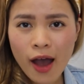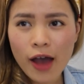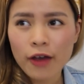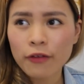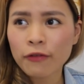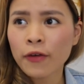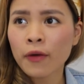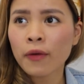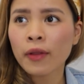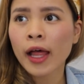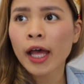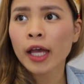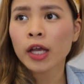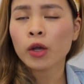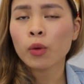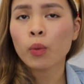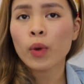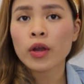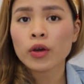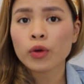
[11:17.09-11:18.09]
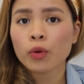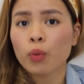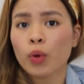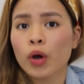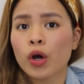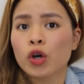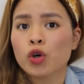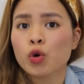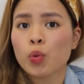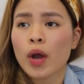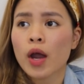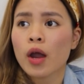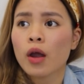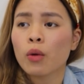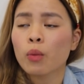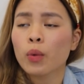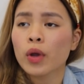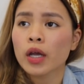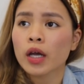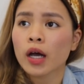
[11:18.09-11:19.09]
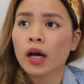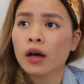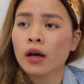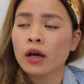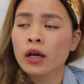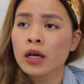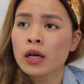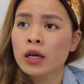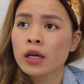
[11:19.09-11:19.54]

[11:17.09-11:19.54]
I feel like we're in a world where we are,